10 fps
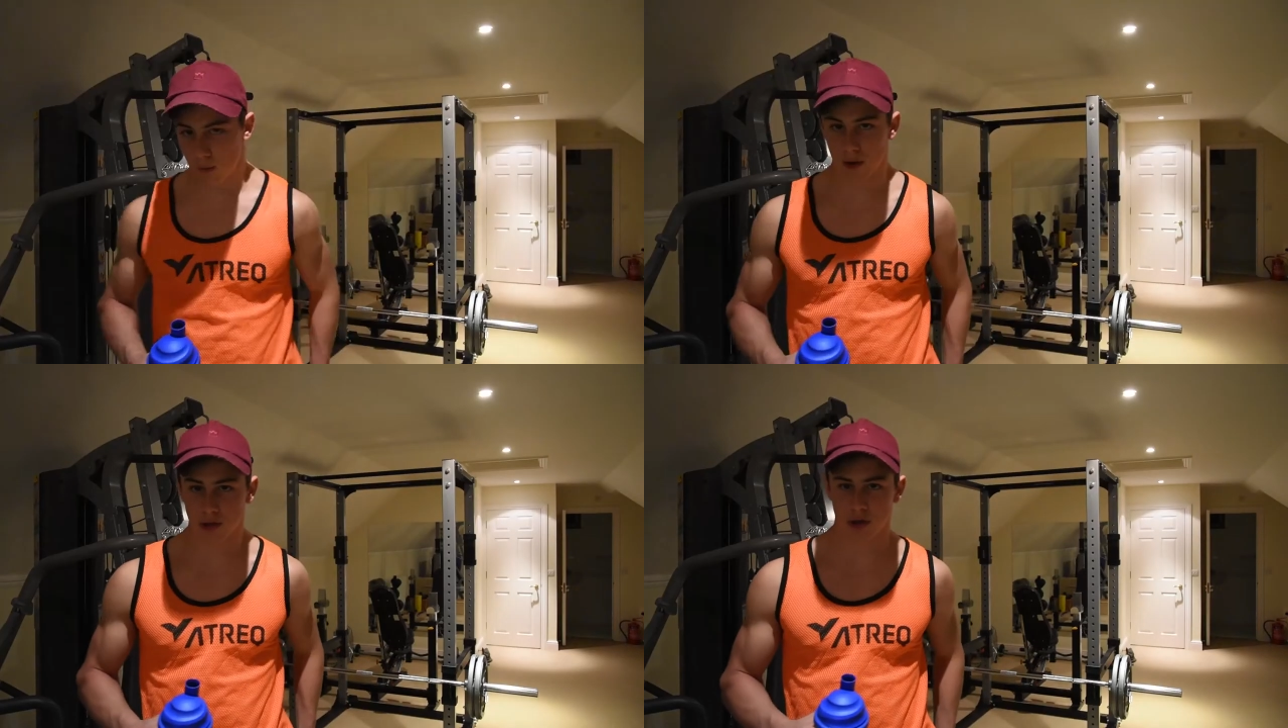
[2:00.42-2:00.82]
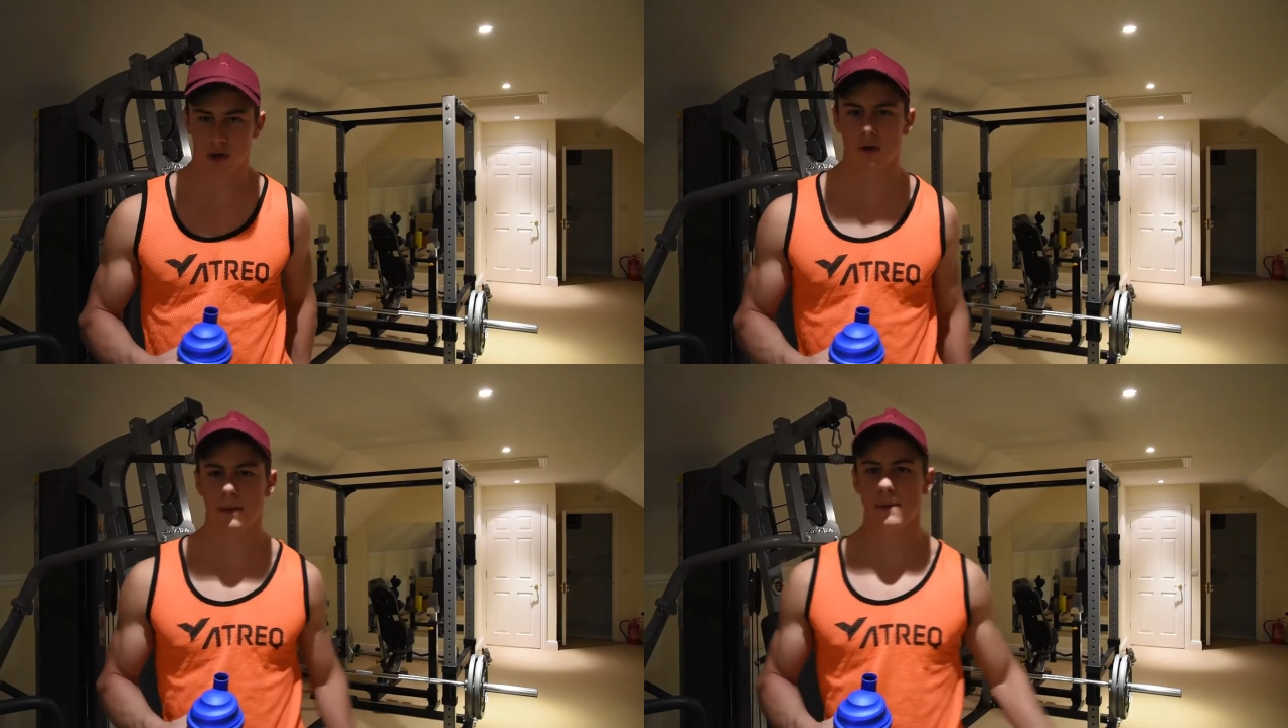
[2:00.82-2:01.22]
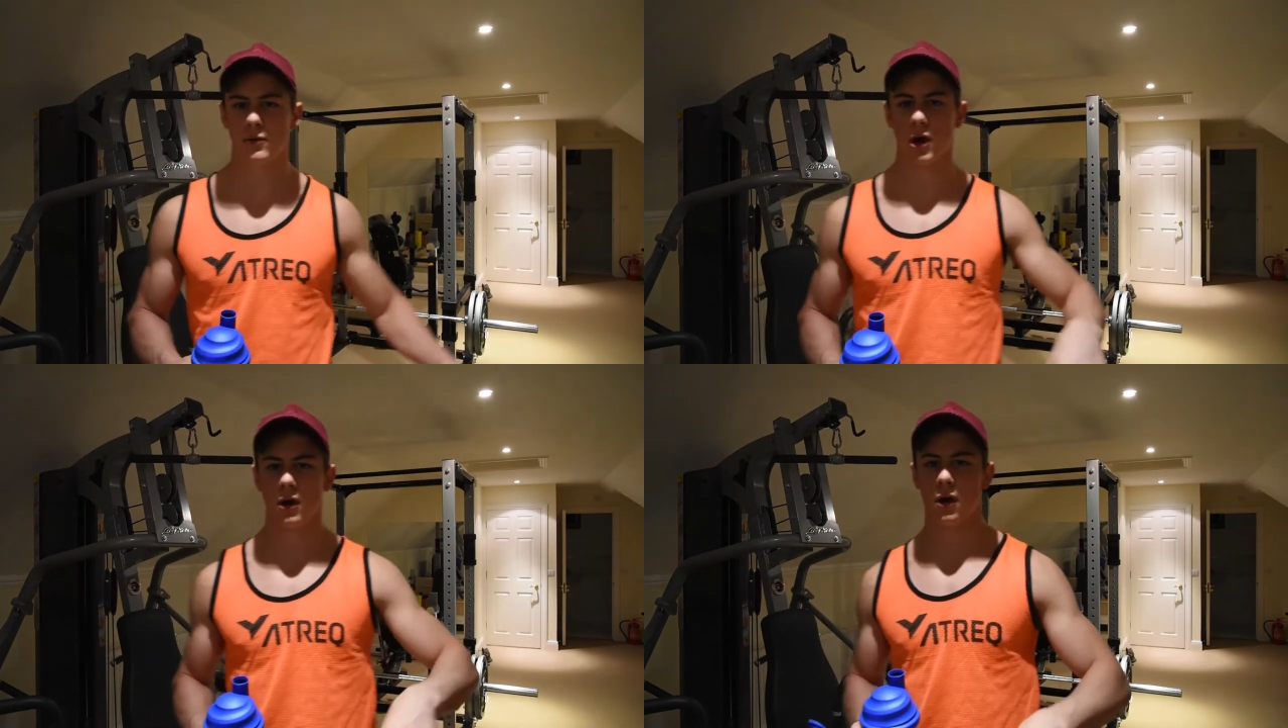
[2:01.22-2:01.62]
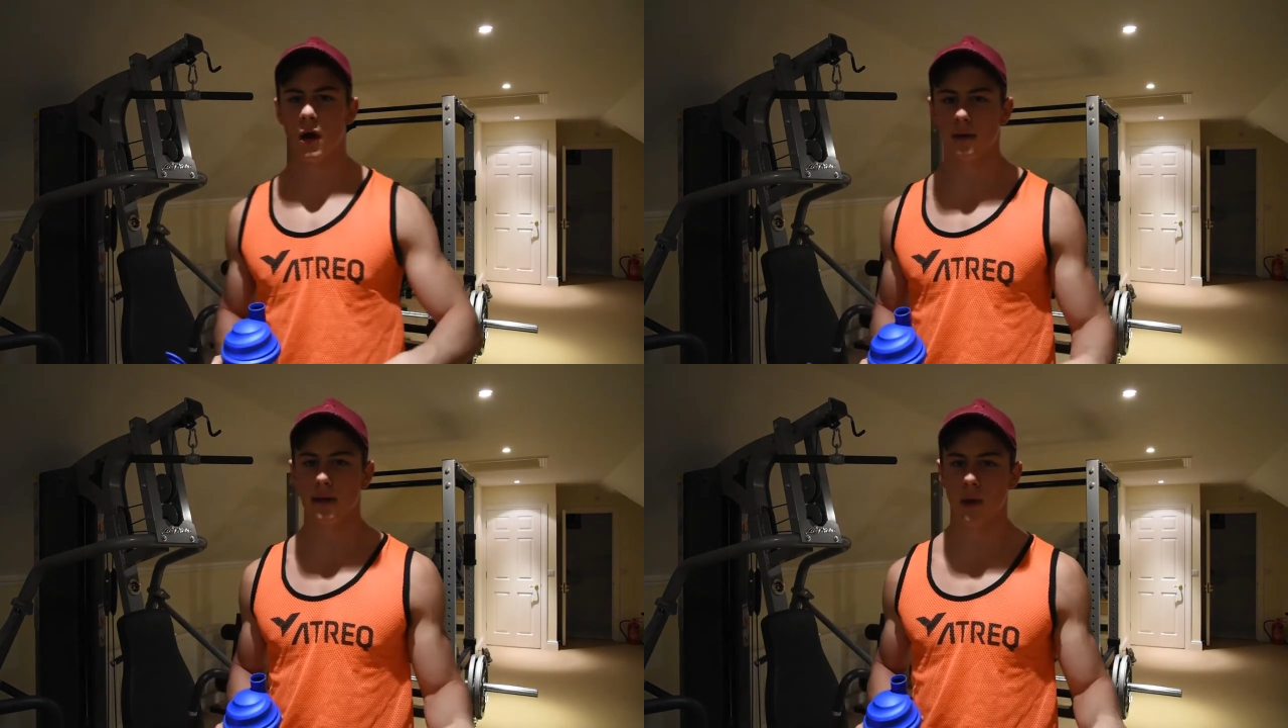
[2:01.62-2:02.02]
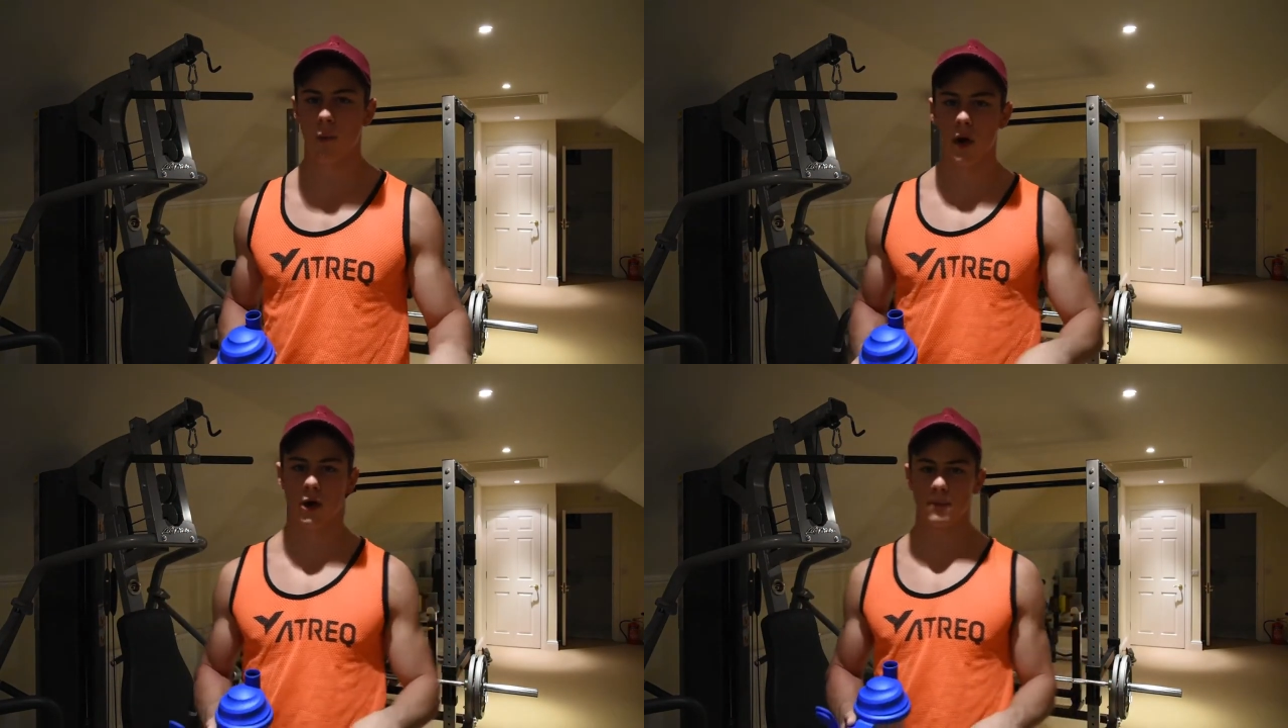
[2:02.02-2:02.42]
which a lot of people don't understand
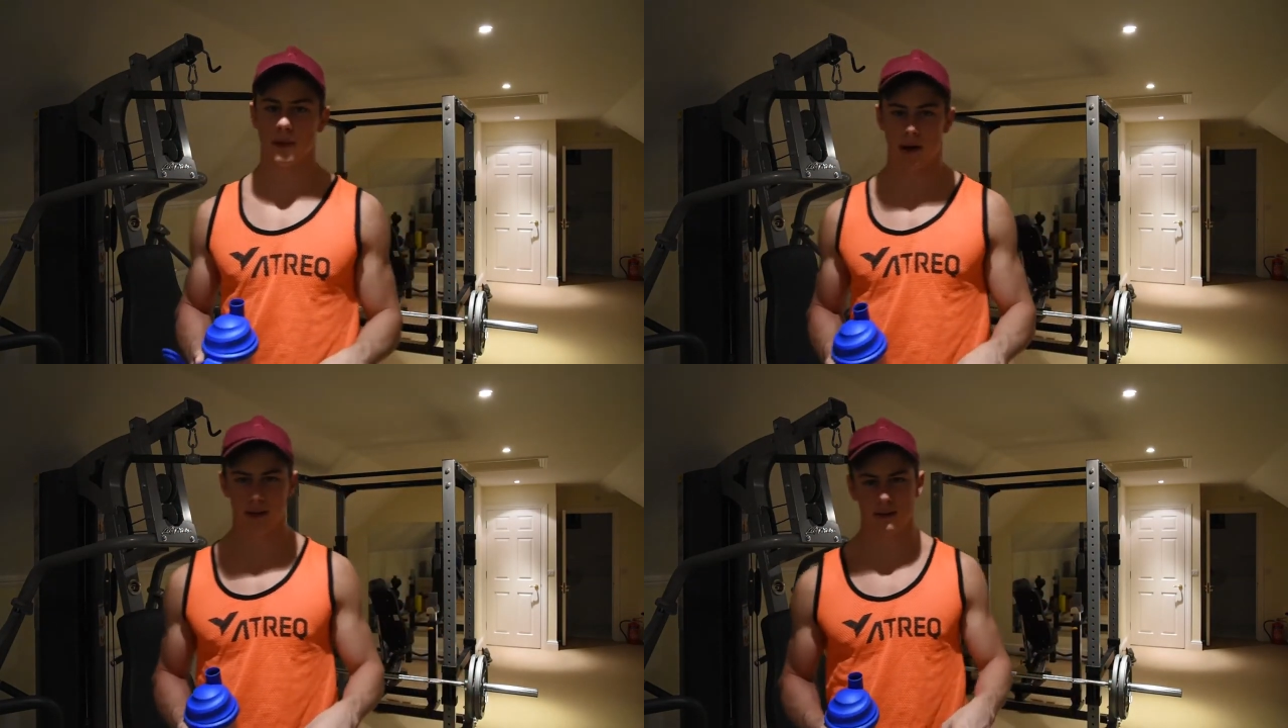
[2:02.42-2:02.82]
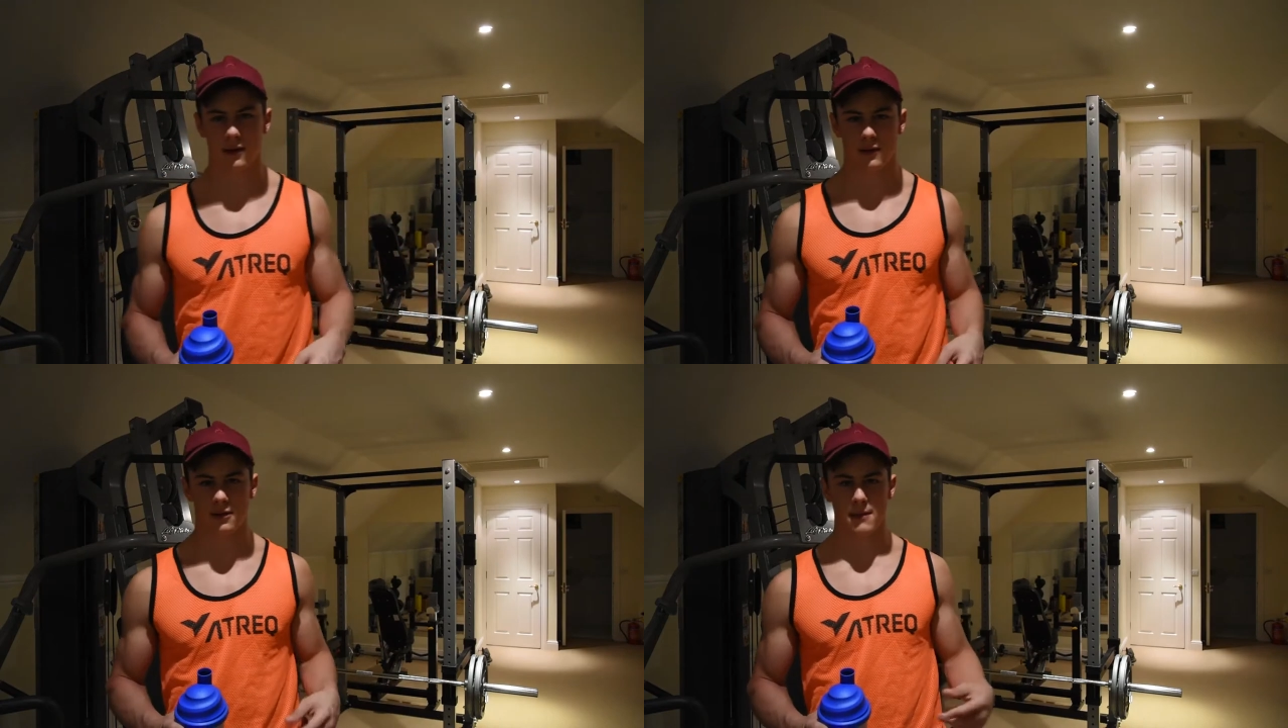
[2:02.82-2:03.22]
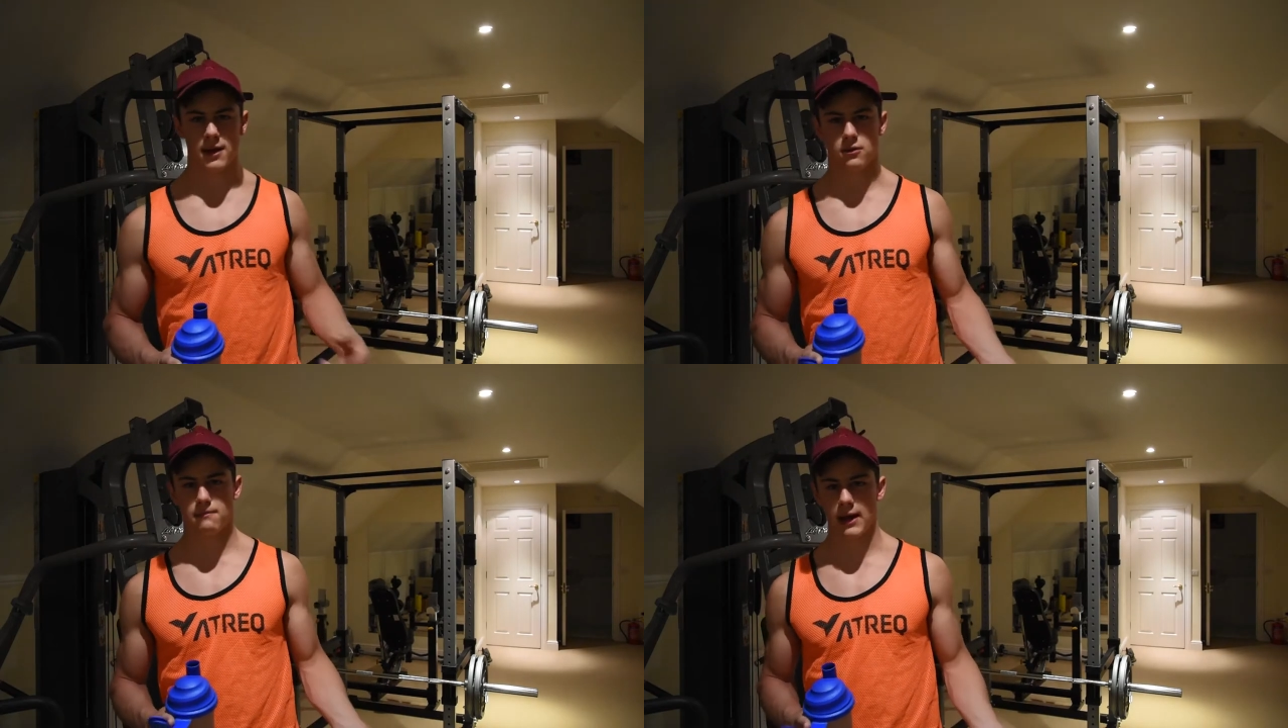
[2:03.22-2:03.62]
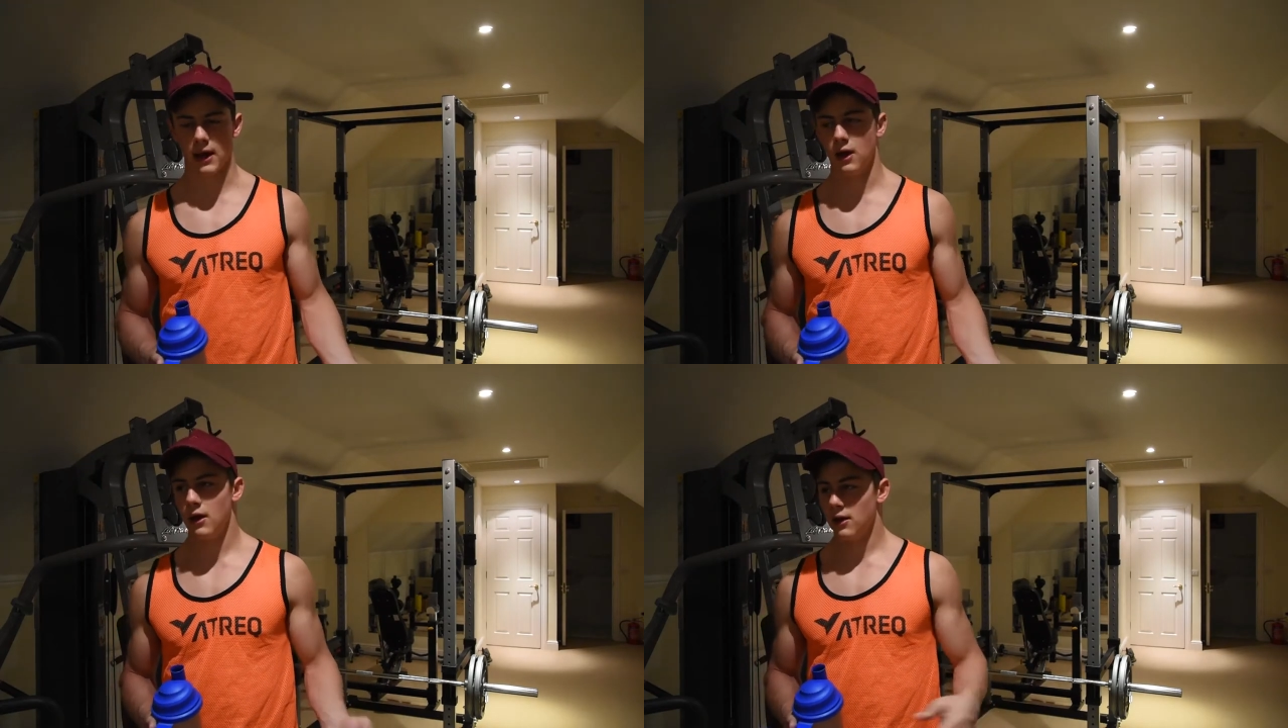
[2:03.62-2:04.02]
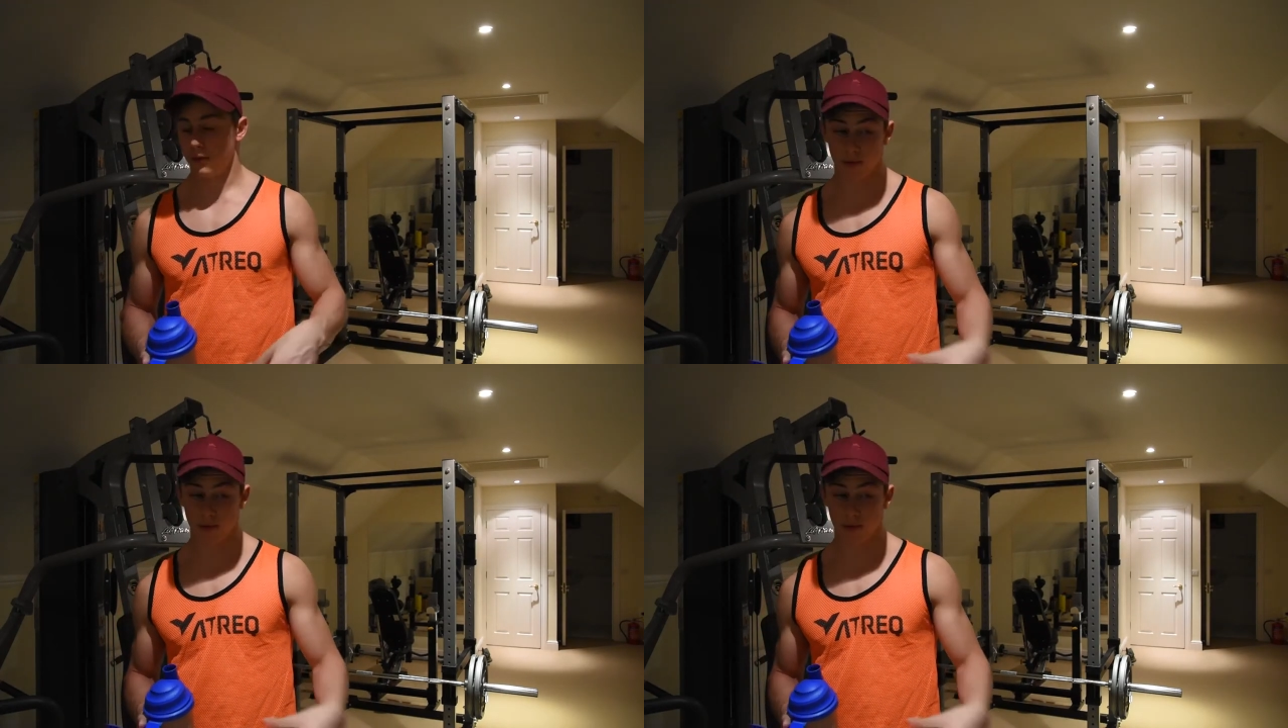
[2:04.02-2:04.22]
why compound exercises make you bigger. The